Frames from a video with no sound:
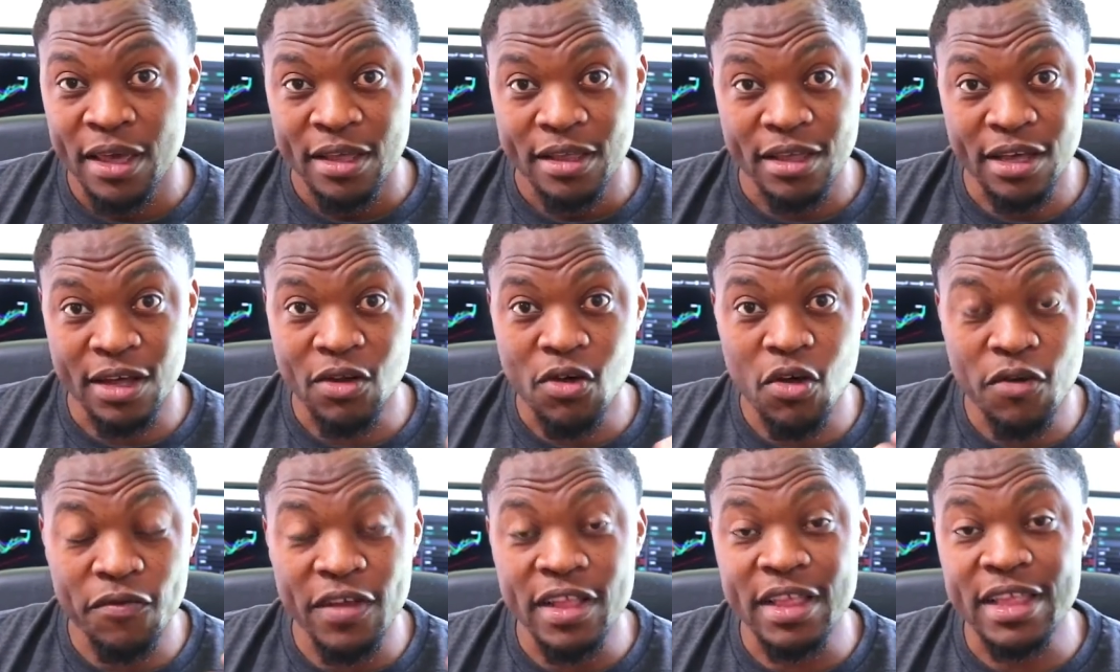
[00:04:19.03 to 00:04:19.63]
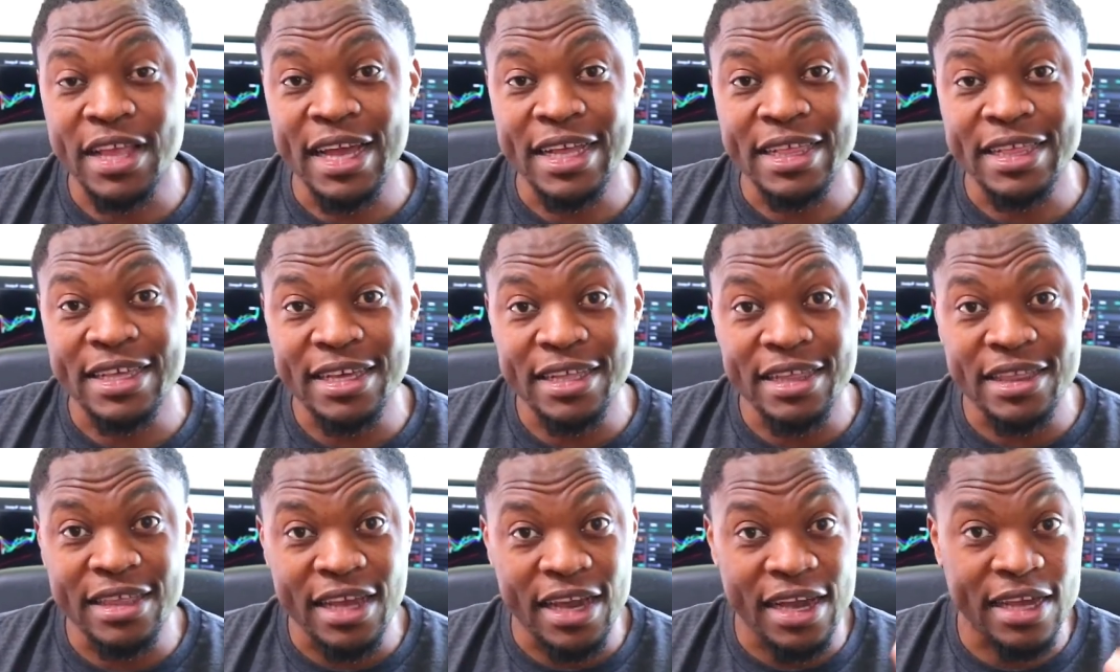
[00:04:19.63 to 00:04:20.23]
the
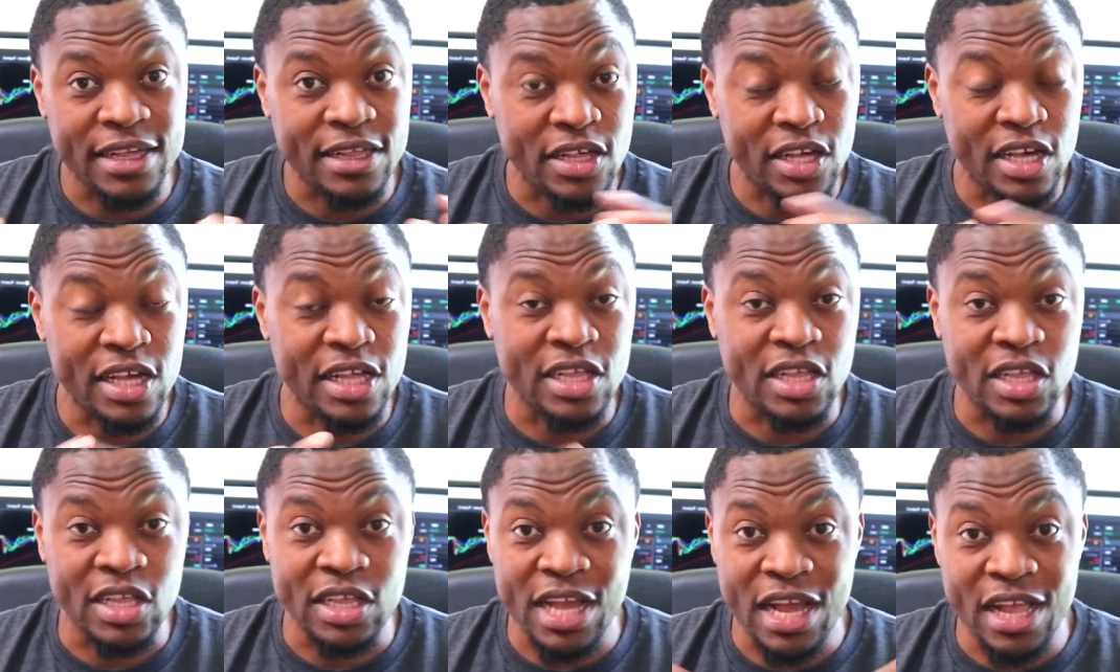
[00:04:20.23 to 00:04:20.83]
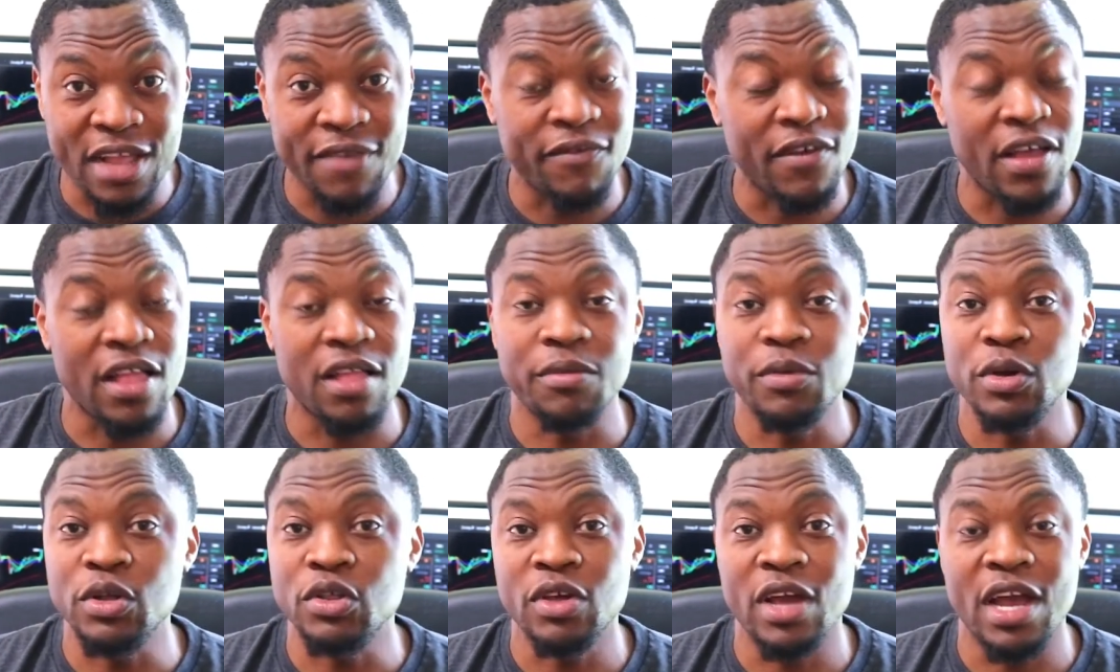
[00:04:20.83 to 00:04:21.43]
COVID-19 test is not
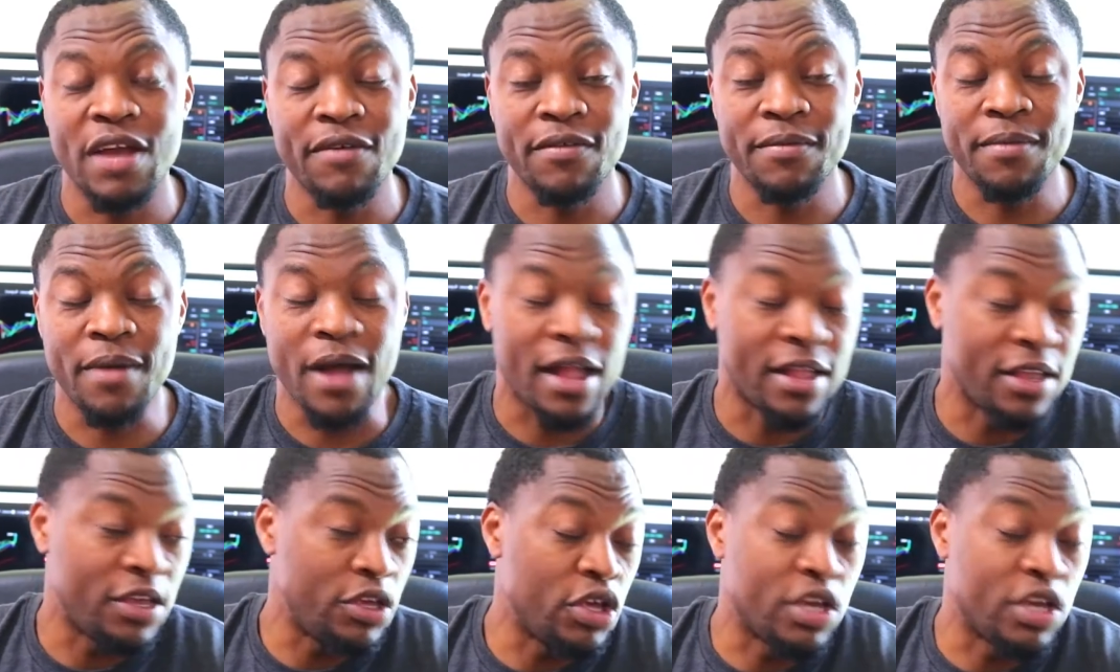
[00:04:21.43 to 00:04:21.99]
available to everybody.